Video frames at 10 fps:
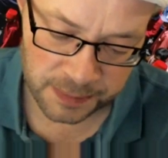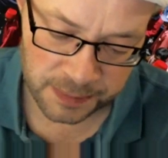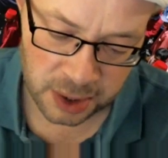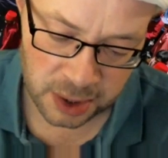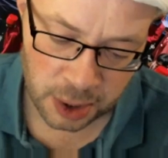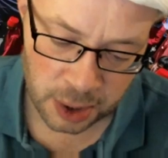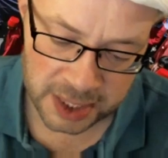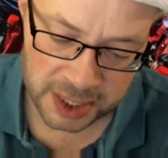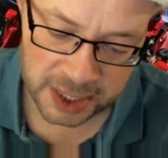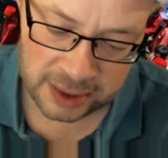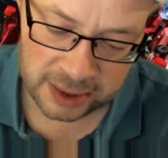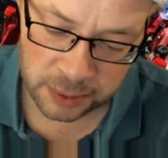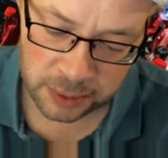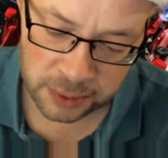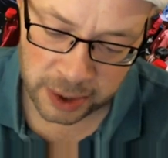When he
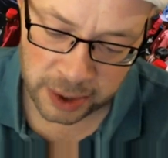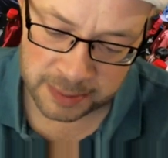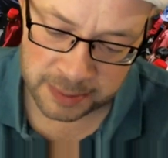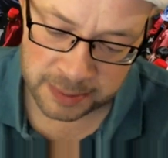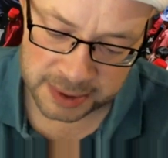inquired about it,